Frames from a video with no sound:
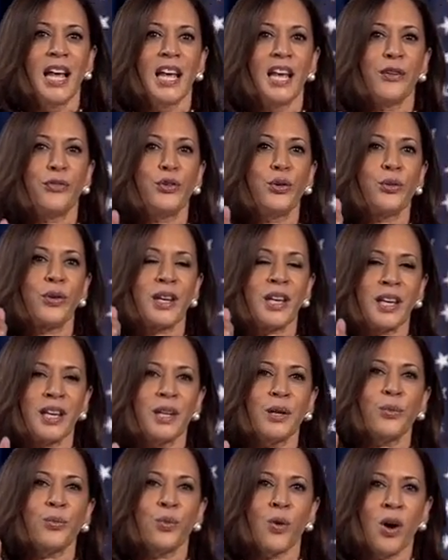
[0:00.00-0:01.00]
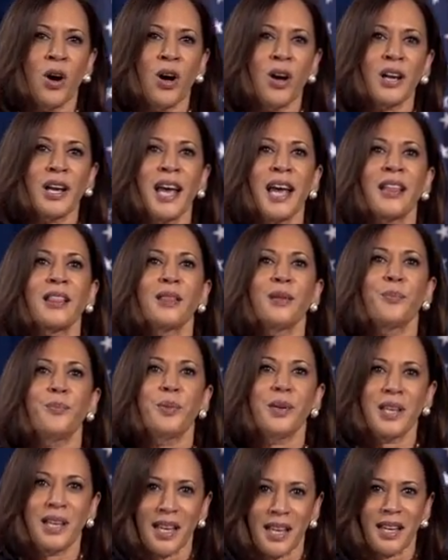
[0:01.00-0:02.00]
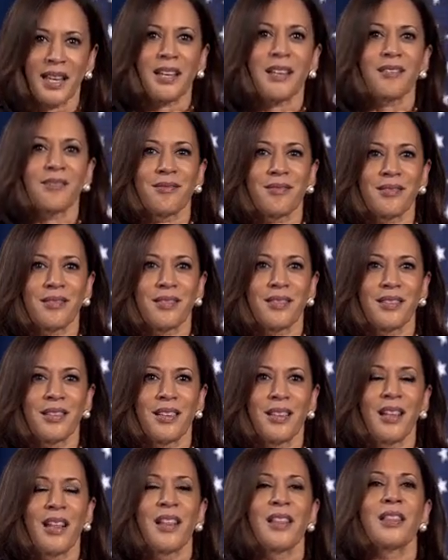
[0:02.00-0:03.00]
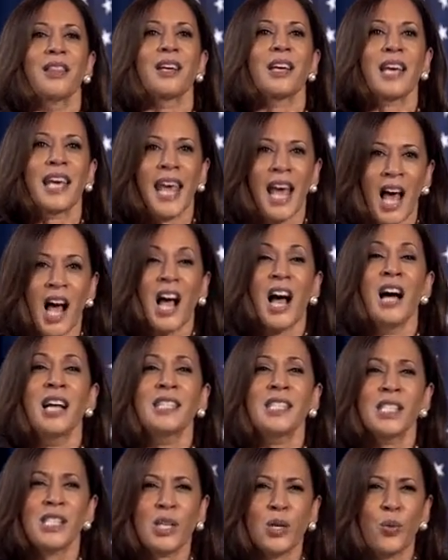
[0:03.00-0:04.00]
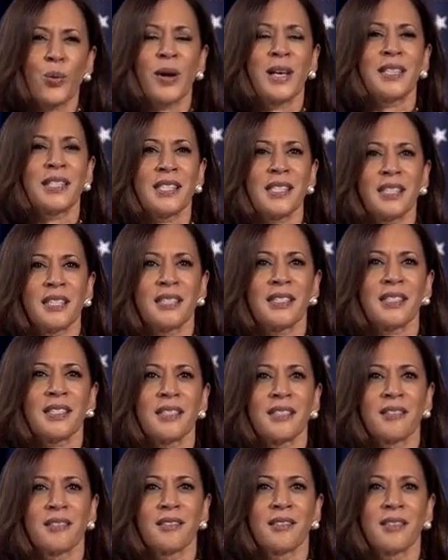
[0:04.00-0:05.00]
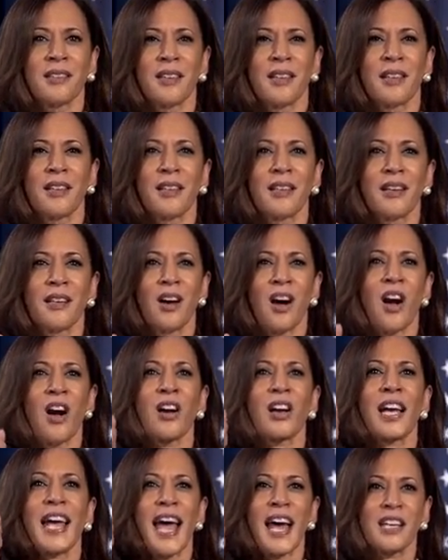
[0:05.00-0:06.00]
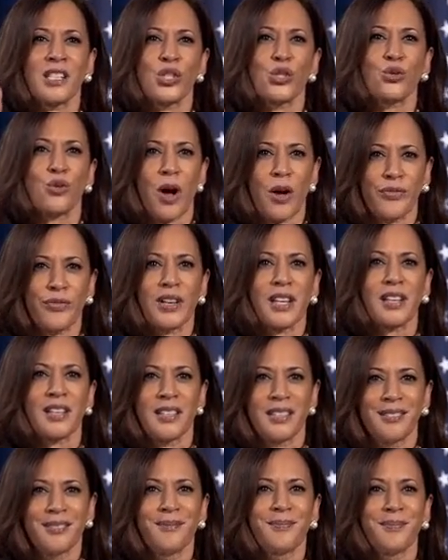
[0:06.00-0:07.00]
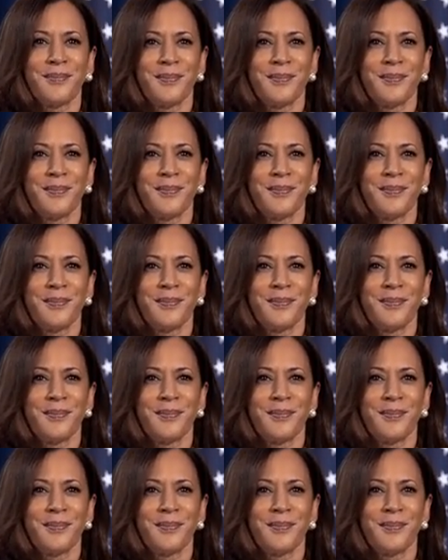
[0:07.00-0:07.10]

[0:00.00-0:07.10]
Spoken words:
If you get it wrong at the beginning, the consequences are catastrophic.